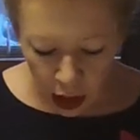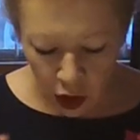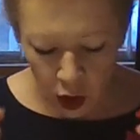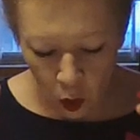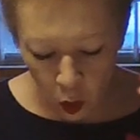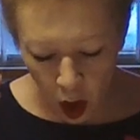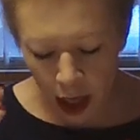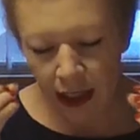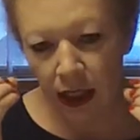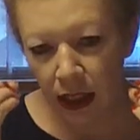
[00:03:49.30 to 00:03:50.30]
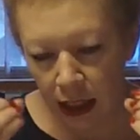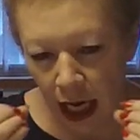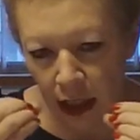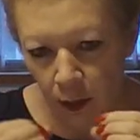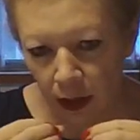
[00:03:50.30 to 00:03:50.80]
So, why
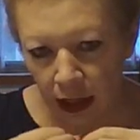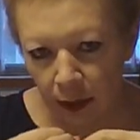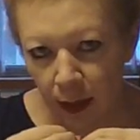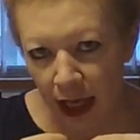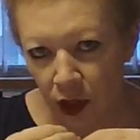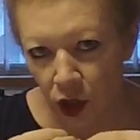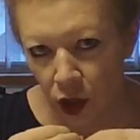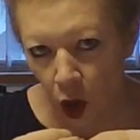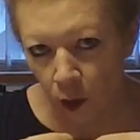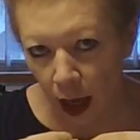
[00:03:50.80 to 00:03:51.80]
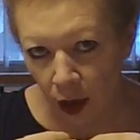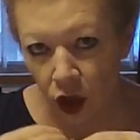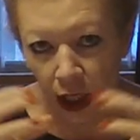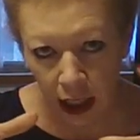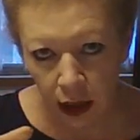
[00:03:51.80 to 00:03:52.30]
sustainability matters so
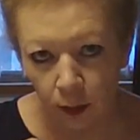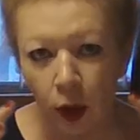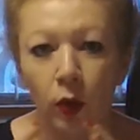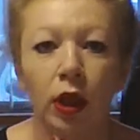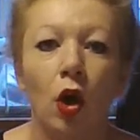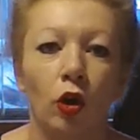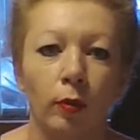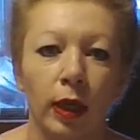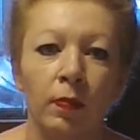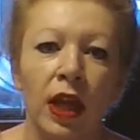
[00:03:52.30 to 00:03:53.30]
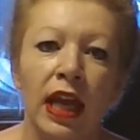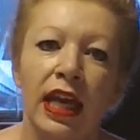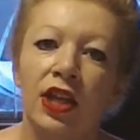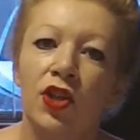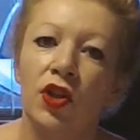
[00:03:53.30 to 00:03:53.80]
much in the blue economy
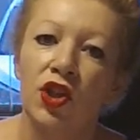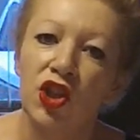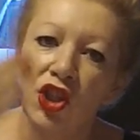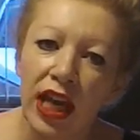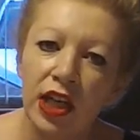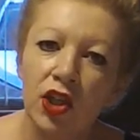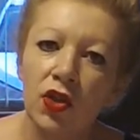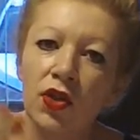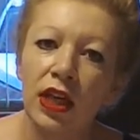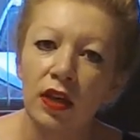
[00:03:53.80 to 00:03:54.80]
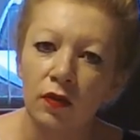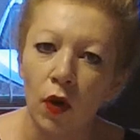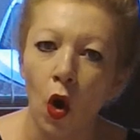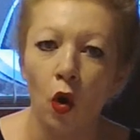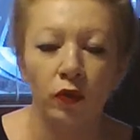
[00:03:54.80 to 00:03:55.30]
is that the sectors
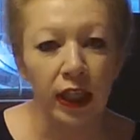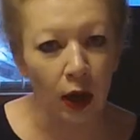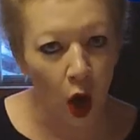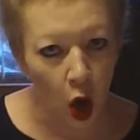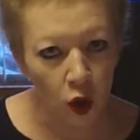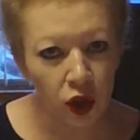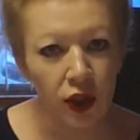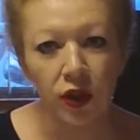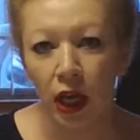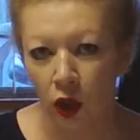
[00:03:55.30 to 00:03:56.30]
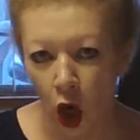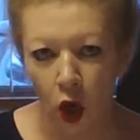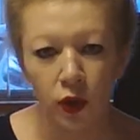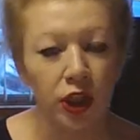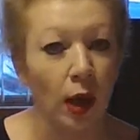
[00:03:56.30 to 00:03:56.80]
involved in our oceans, our
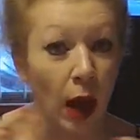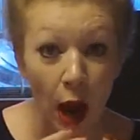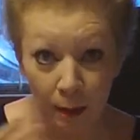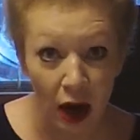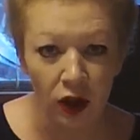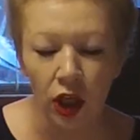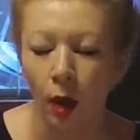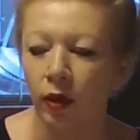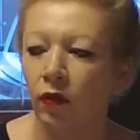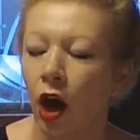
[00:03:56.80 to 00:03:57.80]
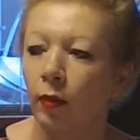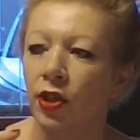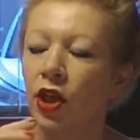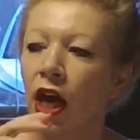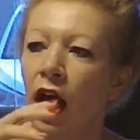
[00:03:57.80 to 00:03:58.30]
coasts, our, our maritime
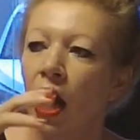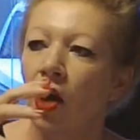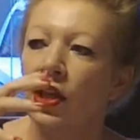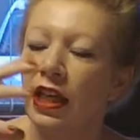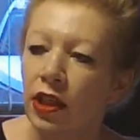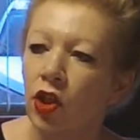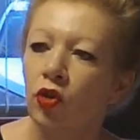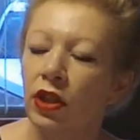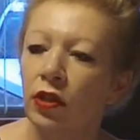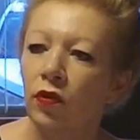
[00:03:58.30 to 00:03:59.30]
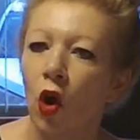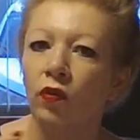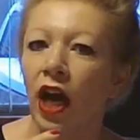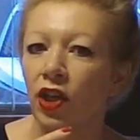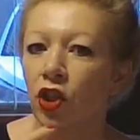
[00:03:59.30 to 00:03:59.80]
environments, the industries
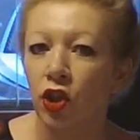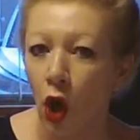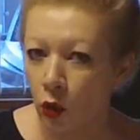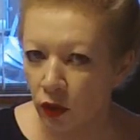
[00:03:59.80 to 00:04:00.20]
involved are so